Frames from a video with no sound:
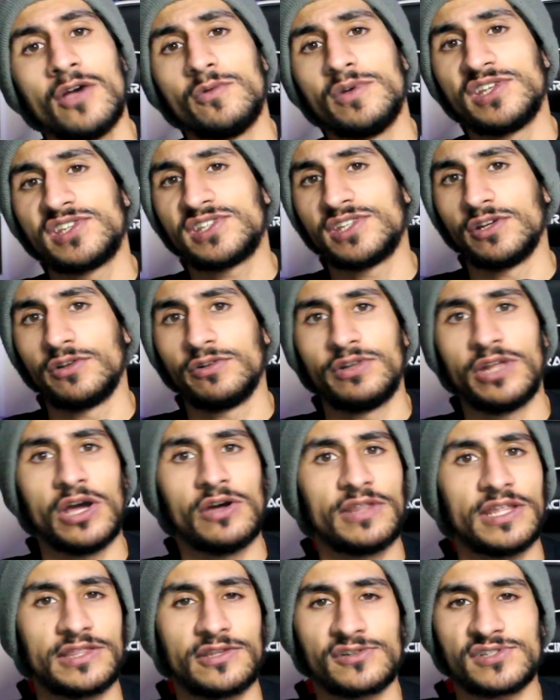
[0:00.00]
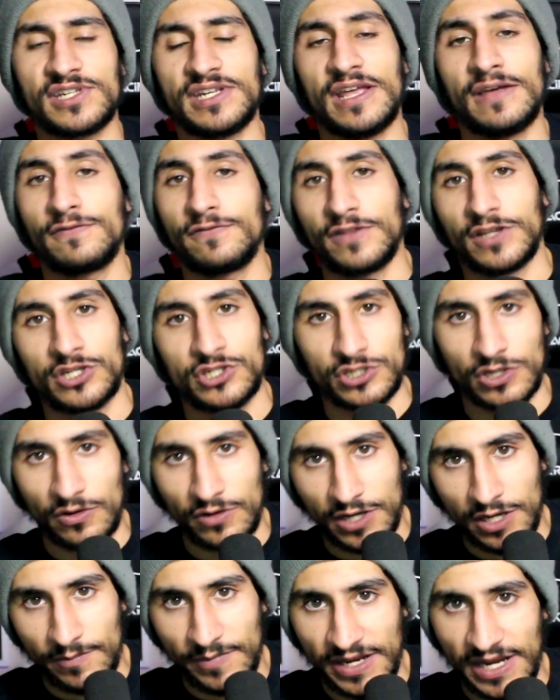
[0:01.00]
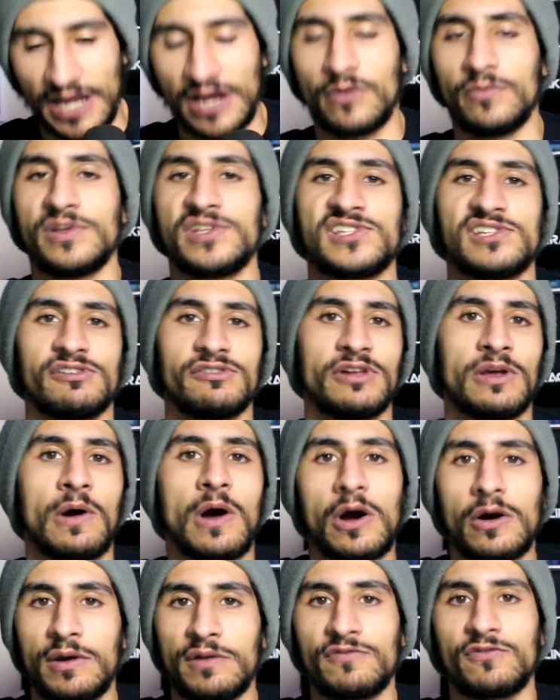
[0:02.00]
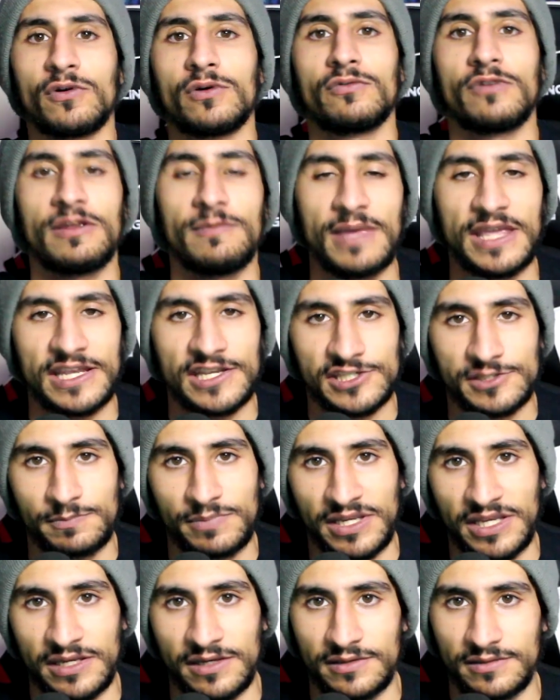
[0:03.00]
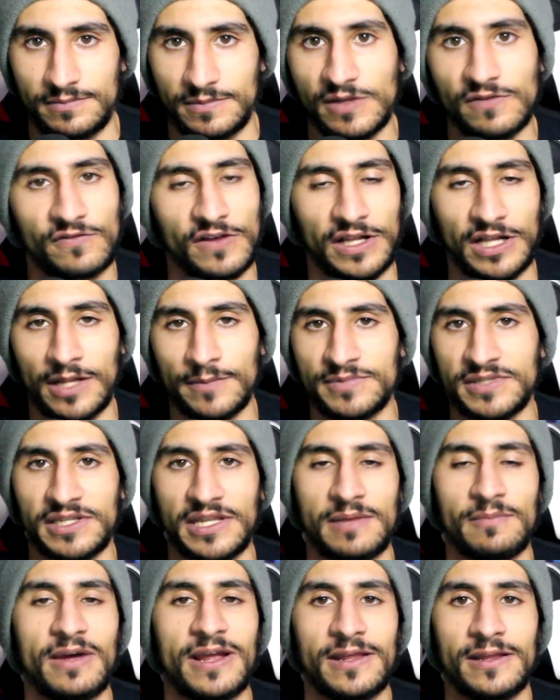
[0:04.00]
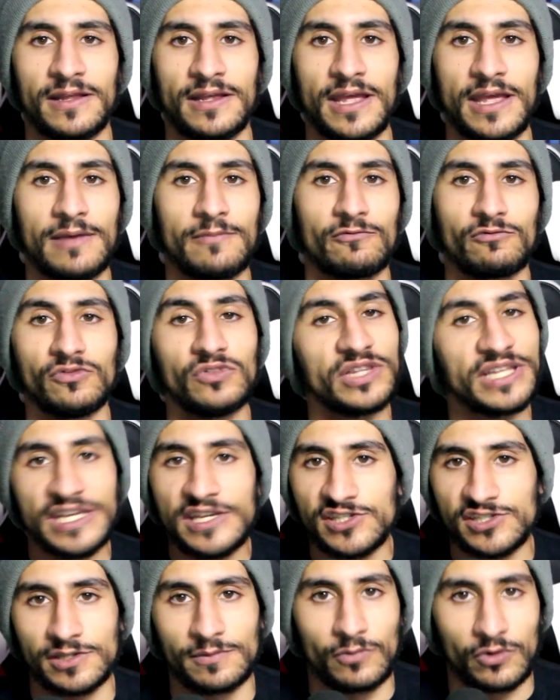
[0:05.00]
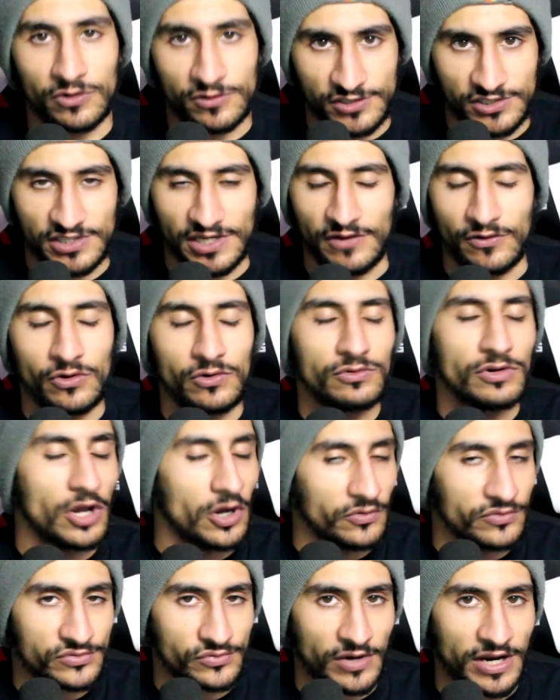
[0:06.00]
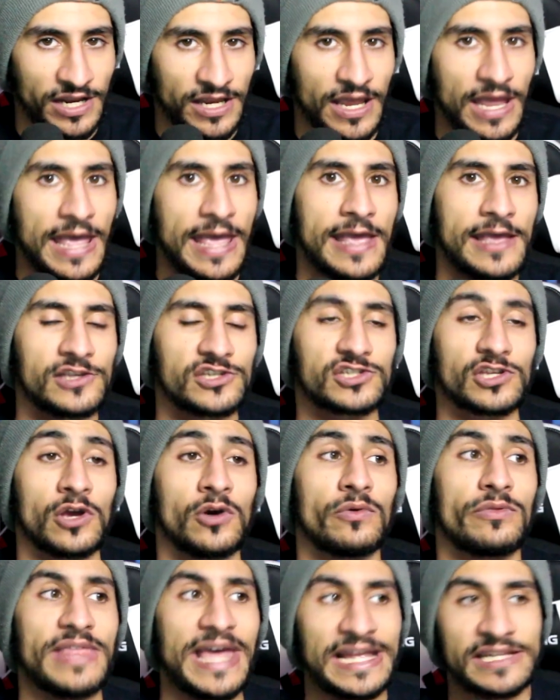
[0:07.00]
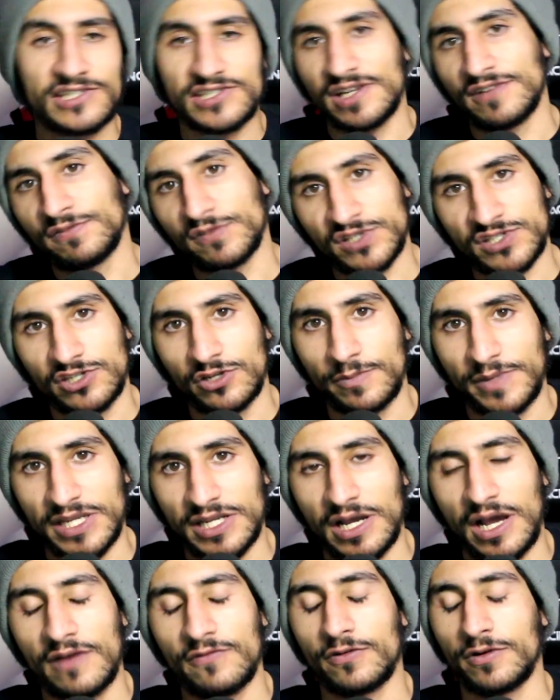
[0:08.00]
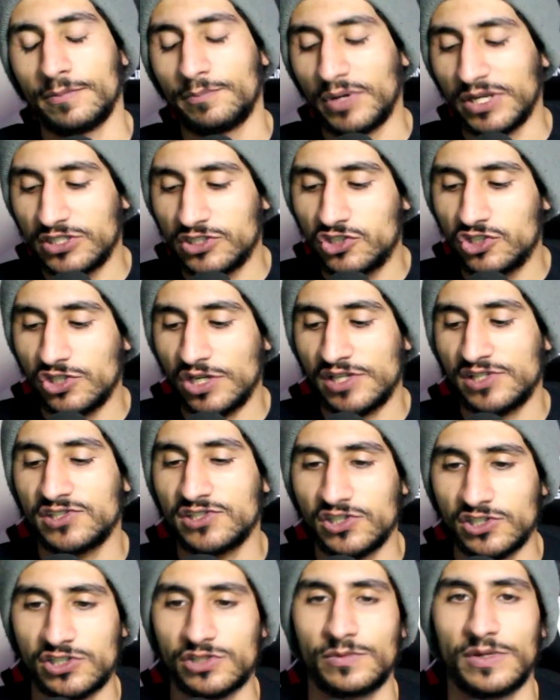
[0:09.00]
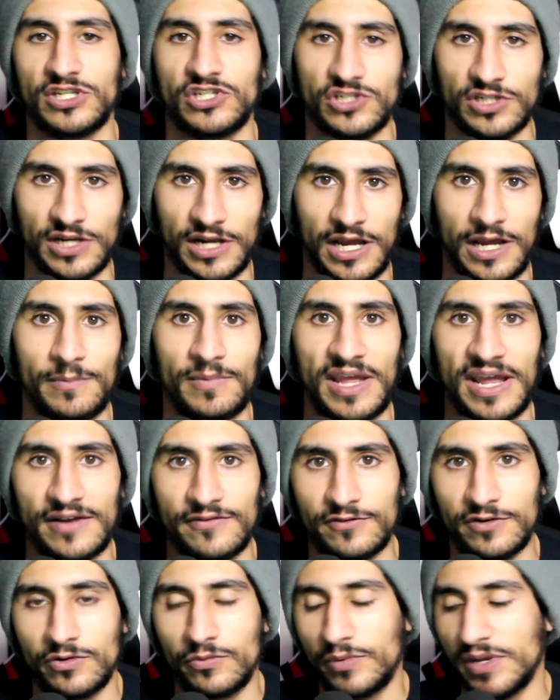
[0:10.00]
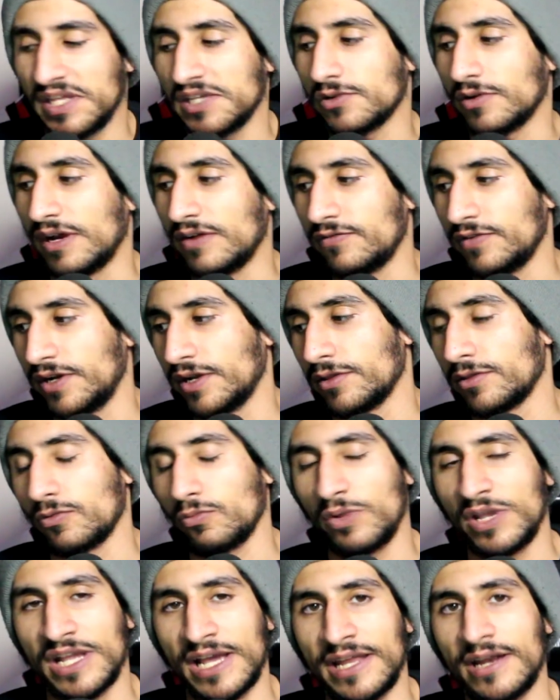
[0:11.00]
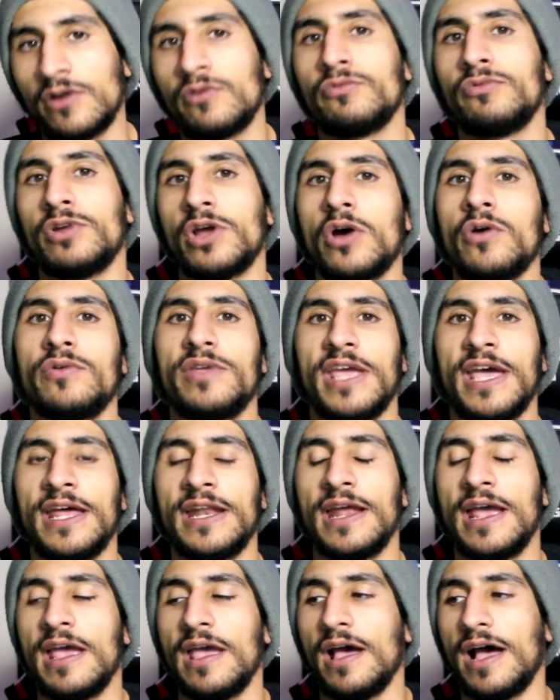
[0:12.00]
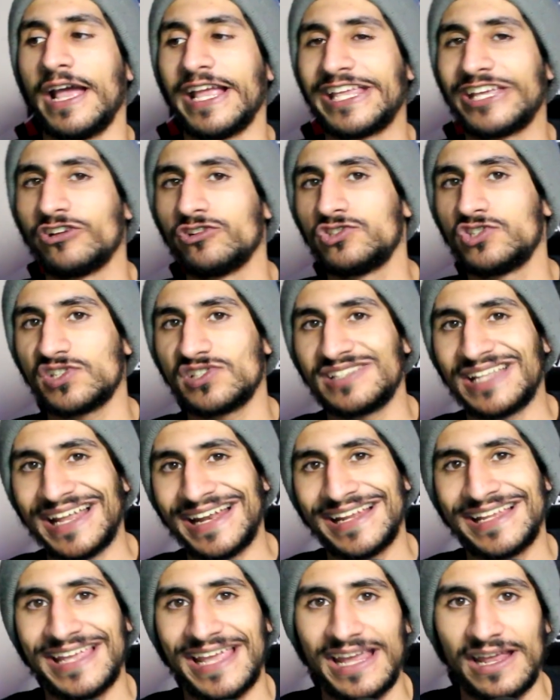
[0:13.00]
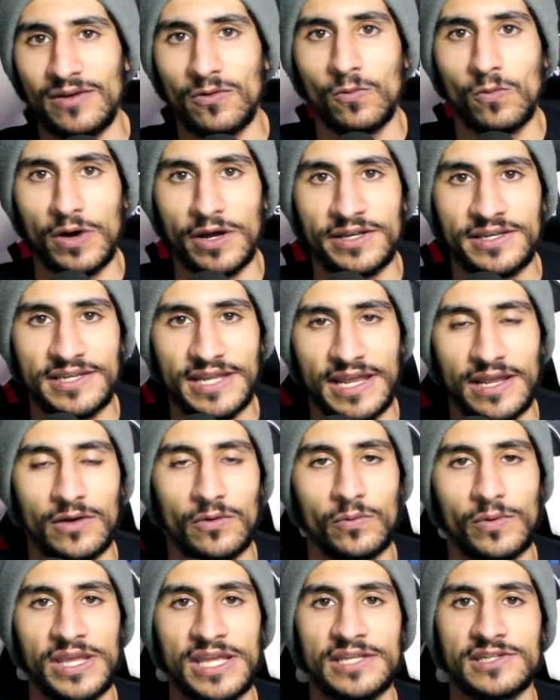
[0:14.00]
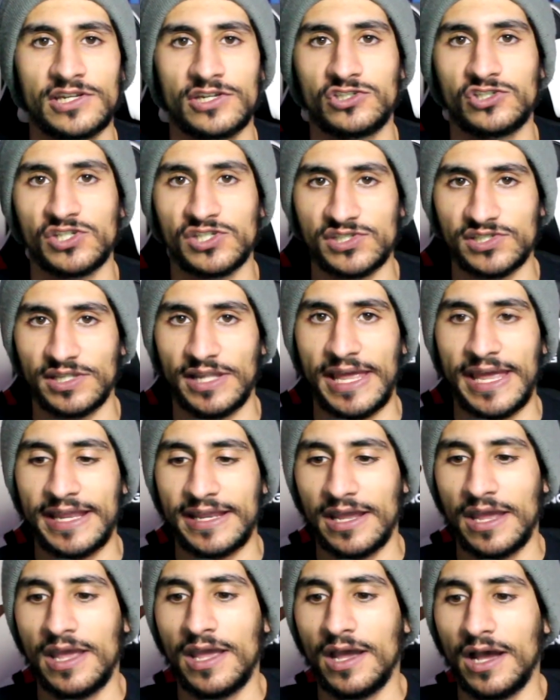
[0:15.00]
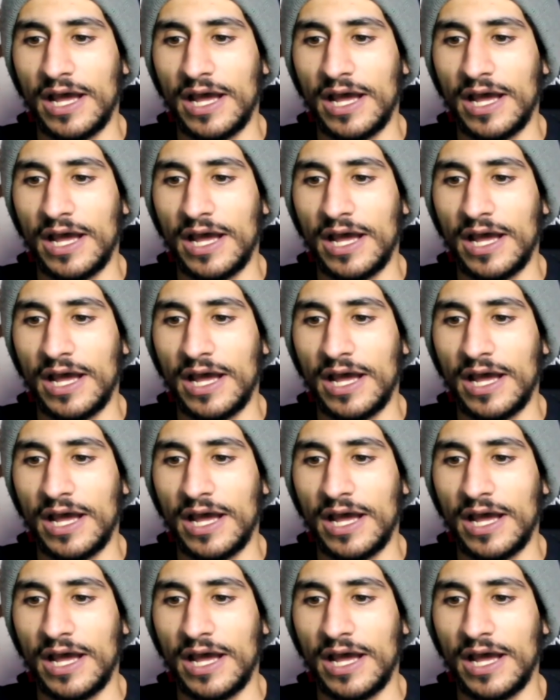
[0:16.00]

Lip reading: We still know that there's a Netflix show coming out. We still know RE4 Remake is being developed, and they might leak some more stuff. Who knows, right? So that stuff will still be covered, but just to switch it up every week or every other week, I don't know yet. I could just dedicate one day a week to just like